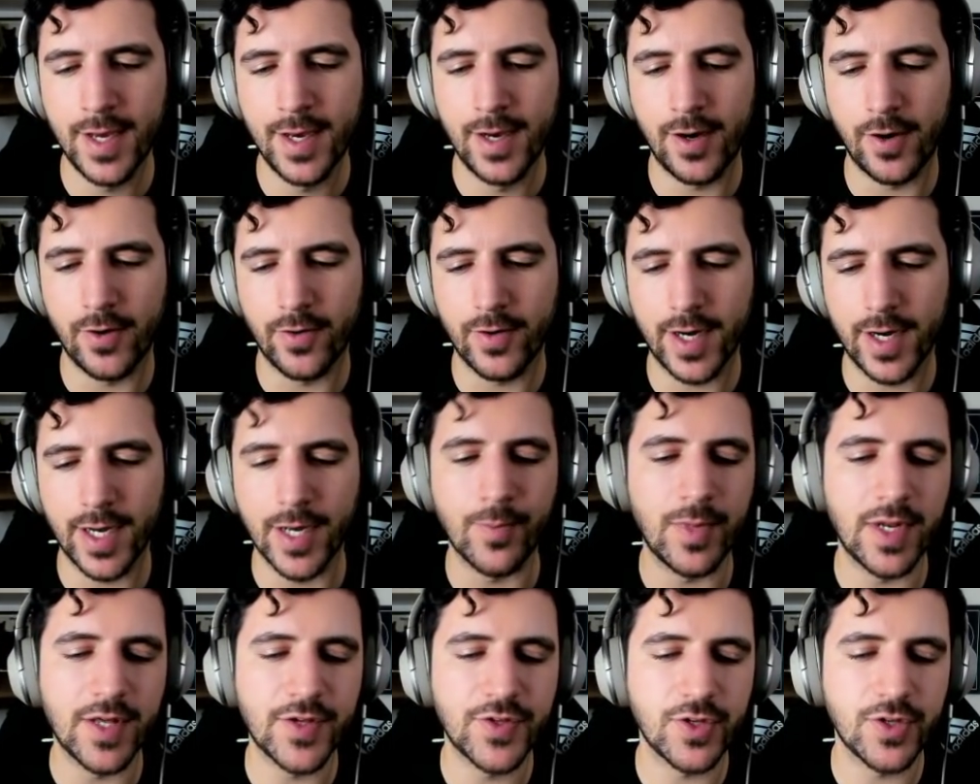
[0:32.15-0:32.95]

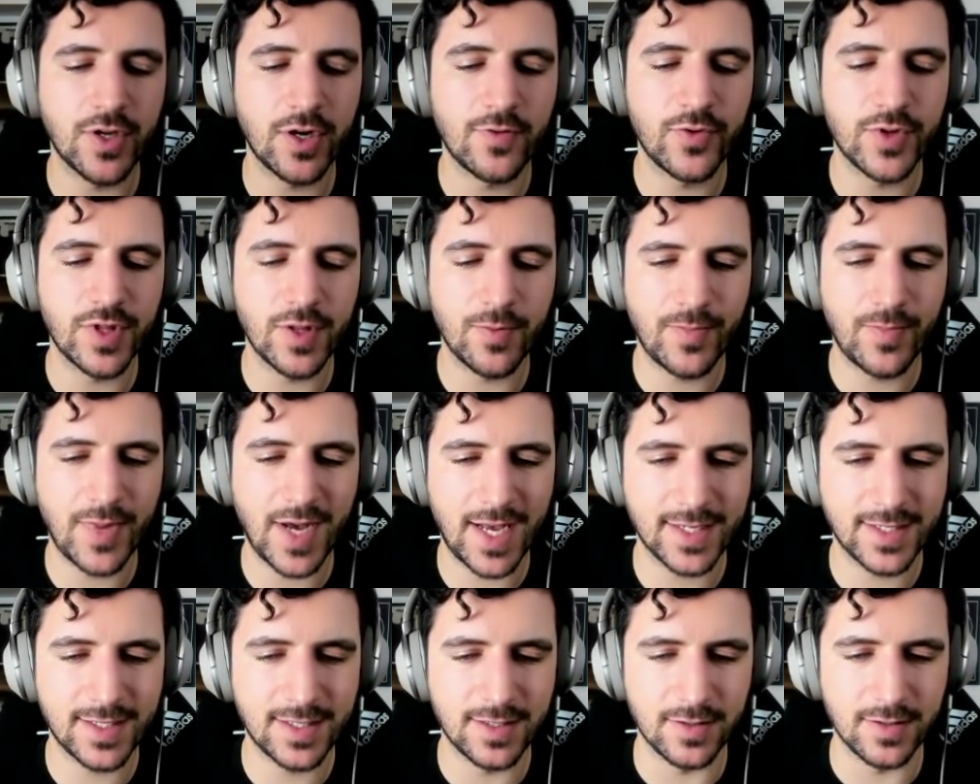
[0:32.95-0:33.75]
Alright, let's start off with the
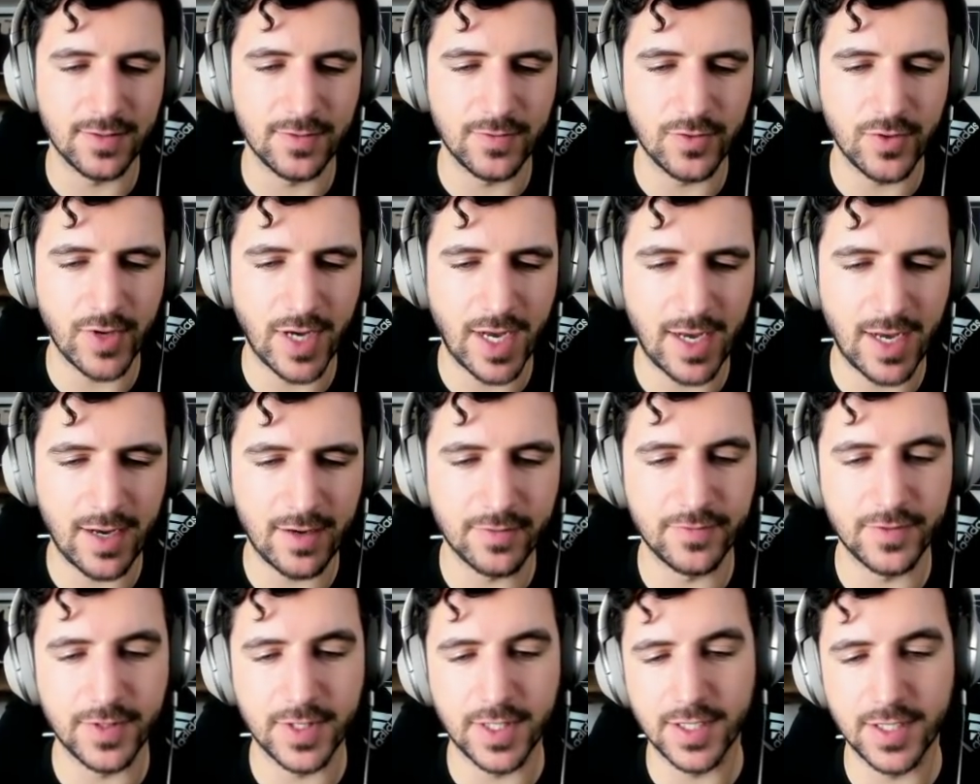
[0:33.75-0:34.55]
passive. You
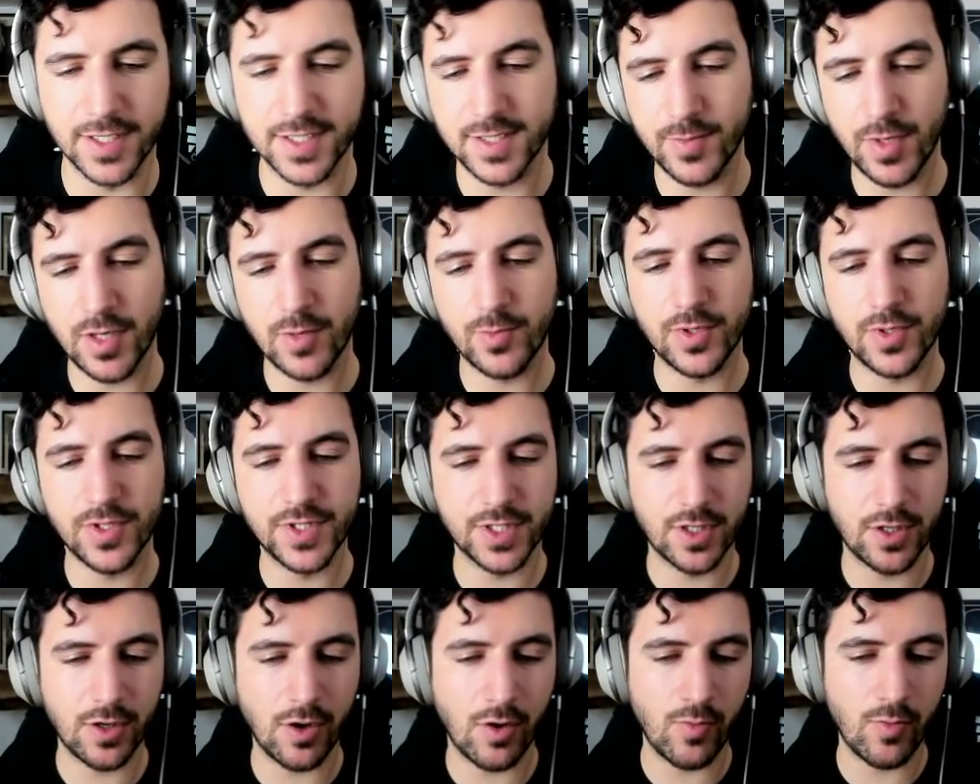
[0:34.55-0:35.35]
have Samira builds
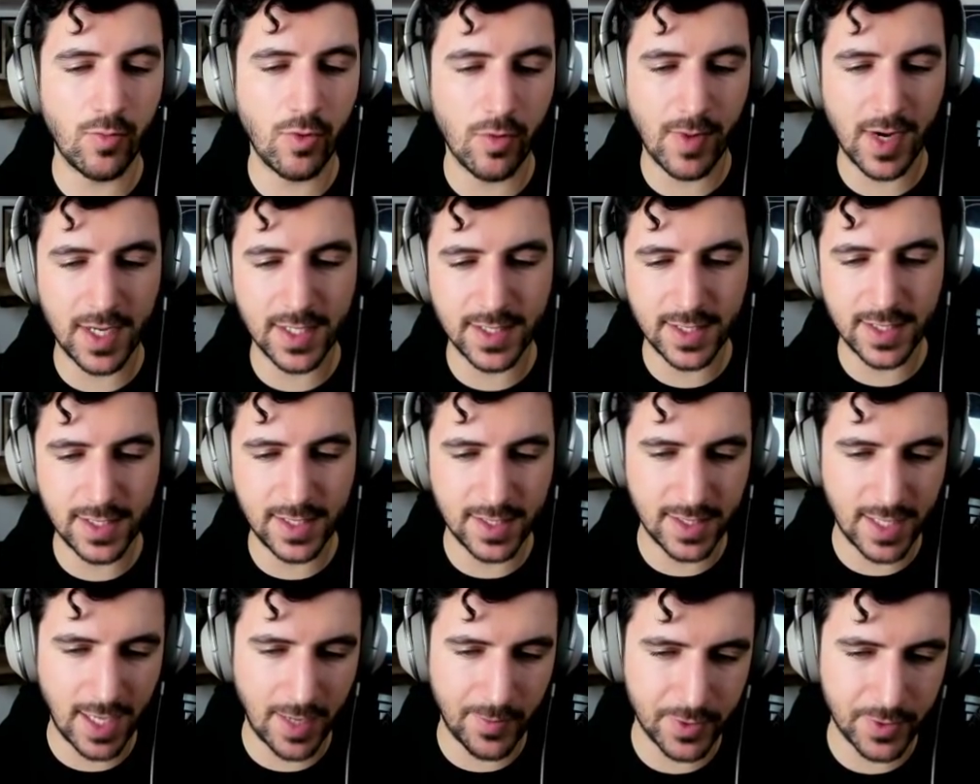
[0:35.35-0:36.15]
a combo by
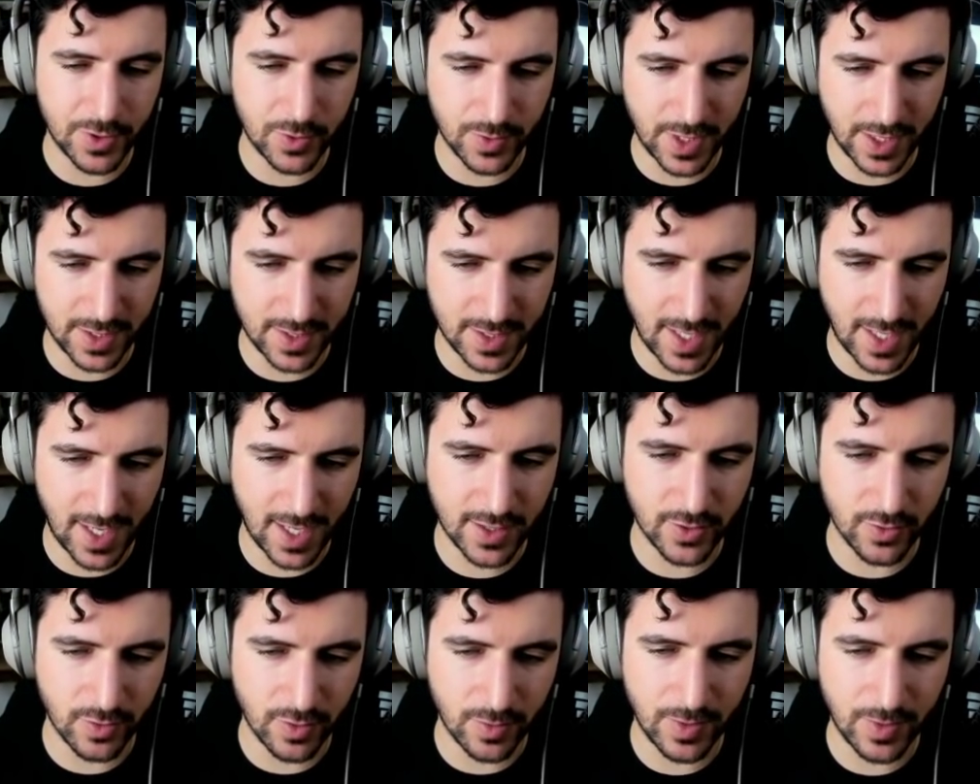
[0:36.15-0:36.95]
dealing damage with
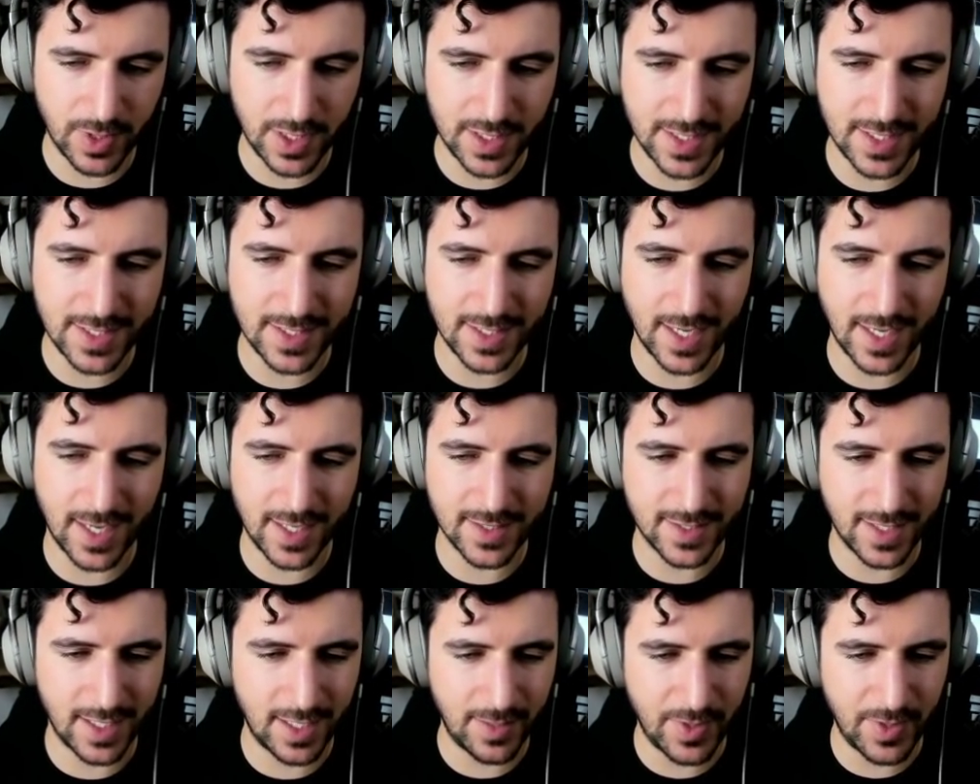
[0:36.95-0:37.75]
attacks or abilities
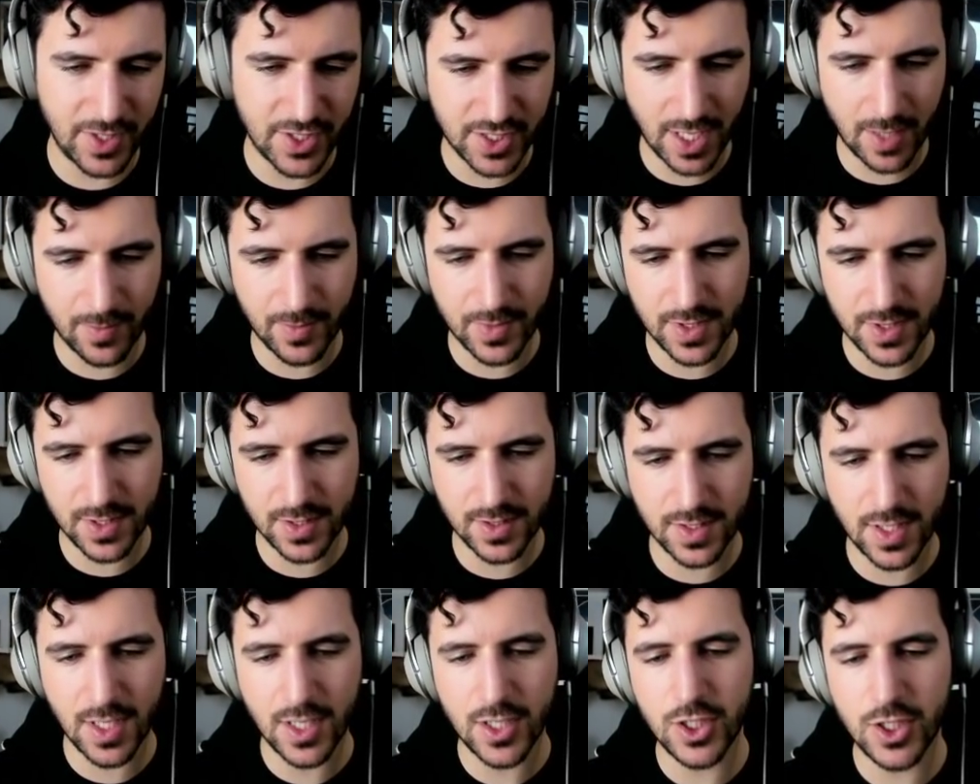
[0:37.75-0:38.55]
against enemy
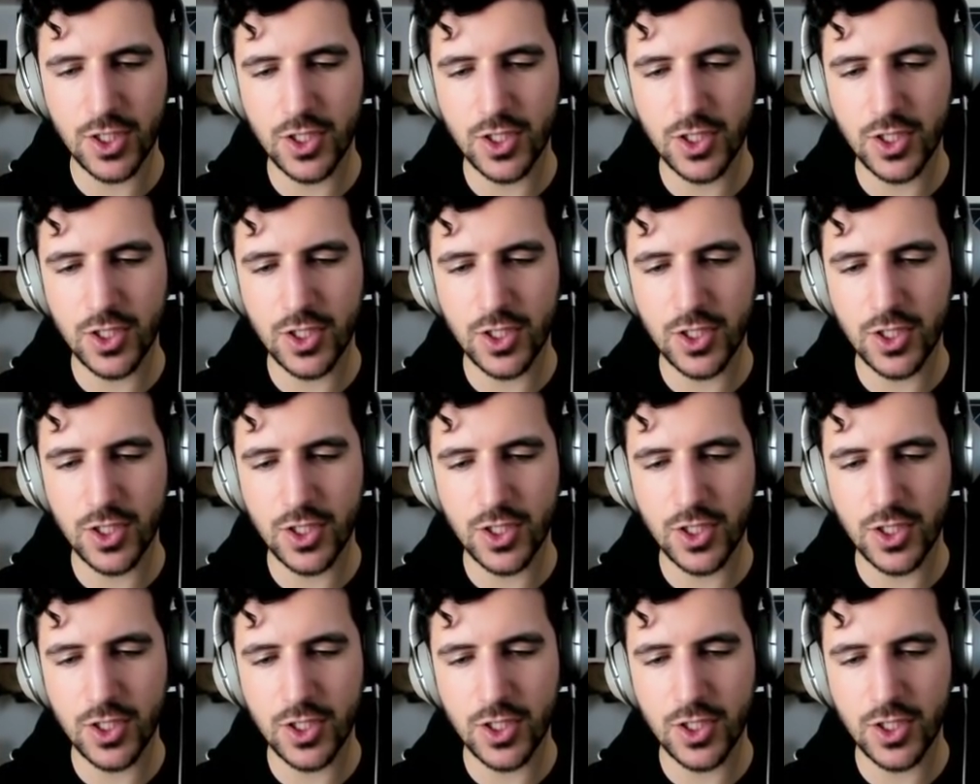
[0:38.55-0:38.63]
champions